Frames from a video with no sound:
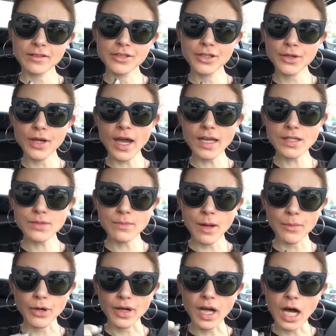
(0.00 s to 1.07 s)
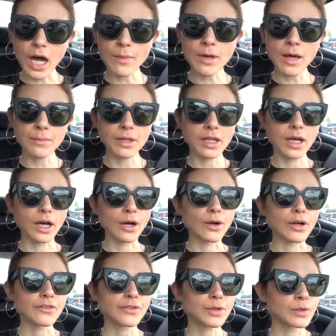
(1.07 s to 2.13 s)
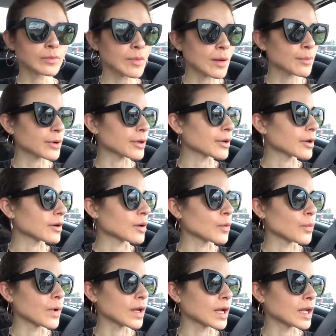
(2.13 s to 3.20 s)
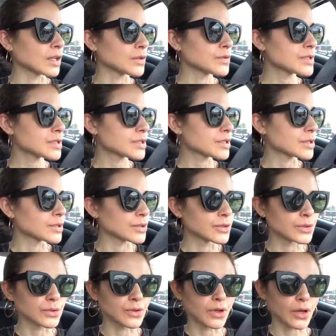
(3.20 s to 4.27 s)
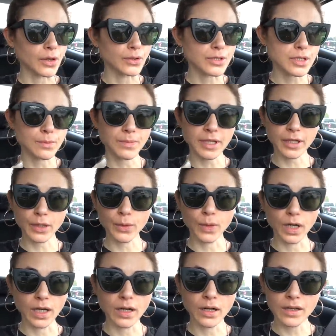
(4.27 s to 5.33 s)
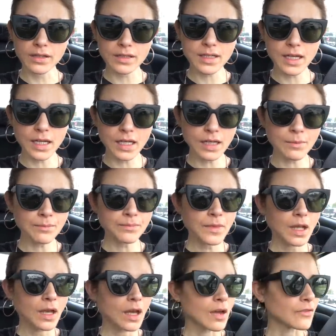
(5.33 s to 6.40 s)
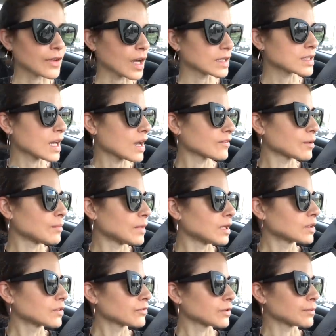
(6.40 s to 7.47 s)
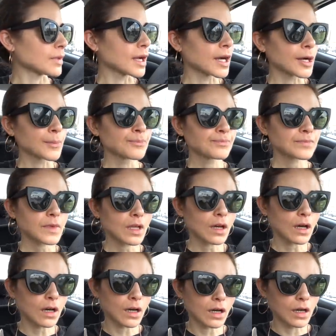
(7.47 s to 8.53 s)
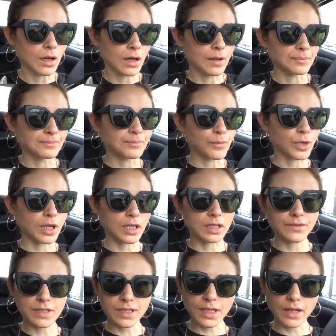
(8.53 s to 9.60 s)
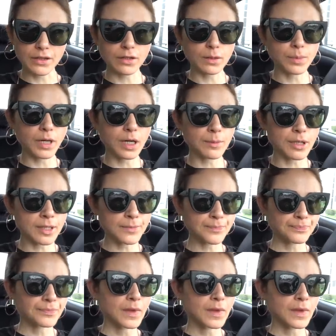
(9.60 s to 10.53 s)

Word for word: Do you guys remember, comment below if you remember when I used to go to Pier 1 all the time. In fact, I have a mug from there. Um, when I lived in the other apartment.